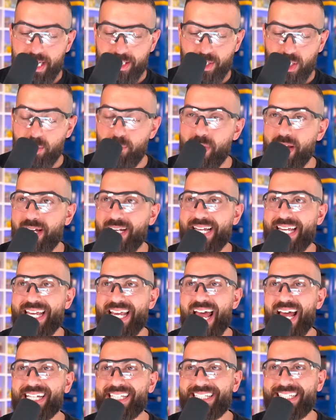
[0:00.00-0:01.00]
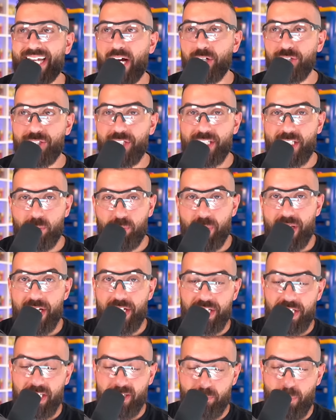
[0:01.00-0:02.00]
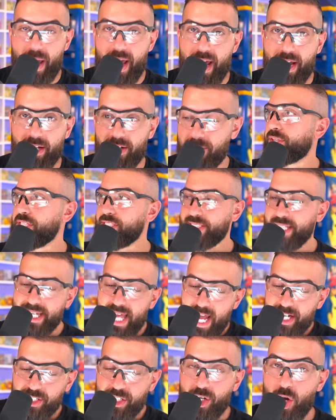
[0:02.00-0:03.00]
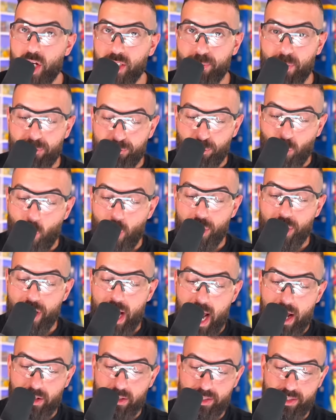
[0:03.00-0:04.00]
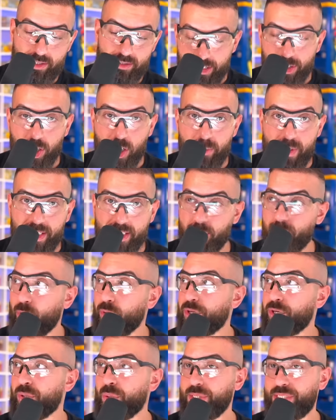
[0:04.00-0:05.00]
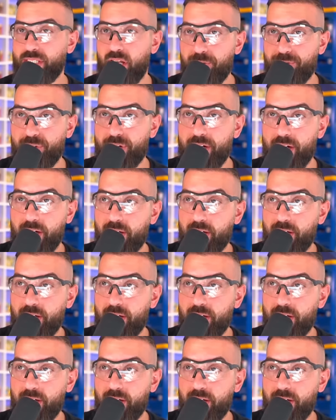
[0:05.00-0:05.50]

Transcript: It's gonna be an EX Delta Species pack. So this thing actually cost me $400, and there could be some really cool stuff in